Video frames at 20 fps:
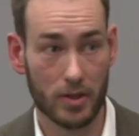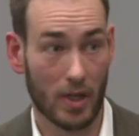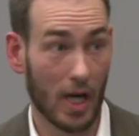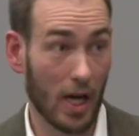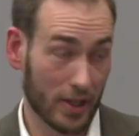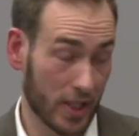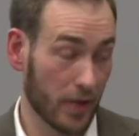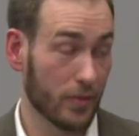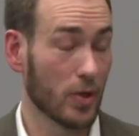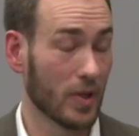
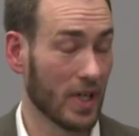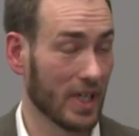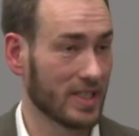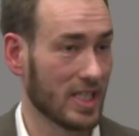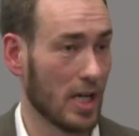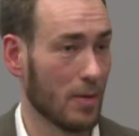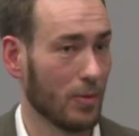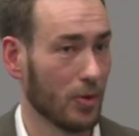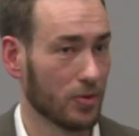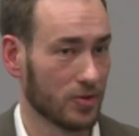I'll give you an
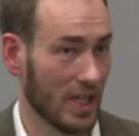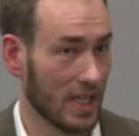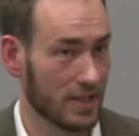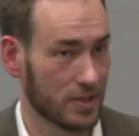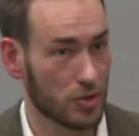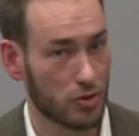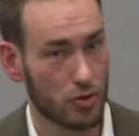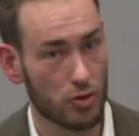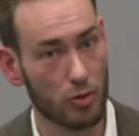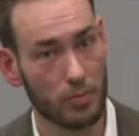example. So let's
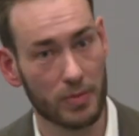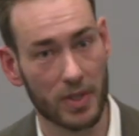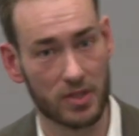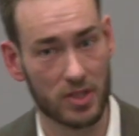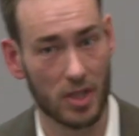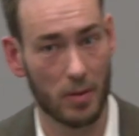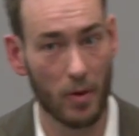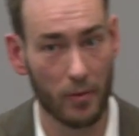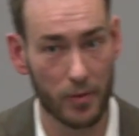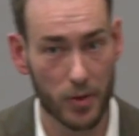assume that
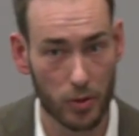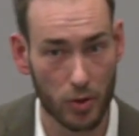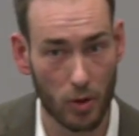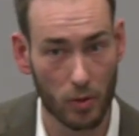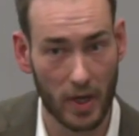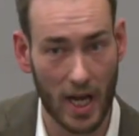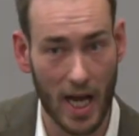some of you don't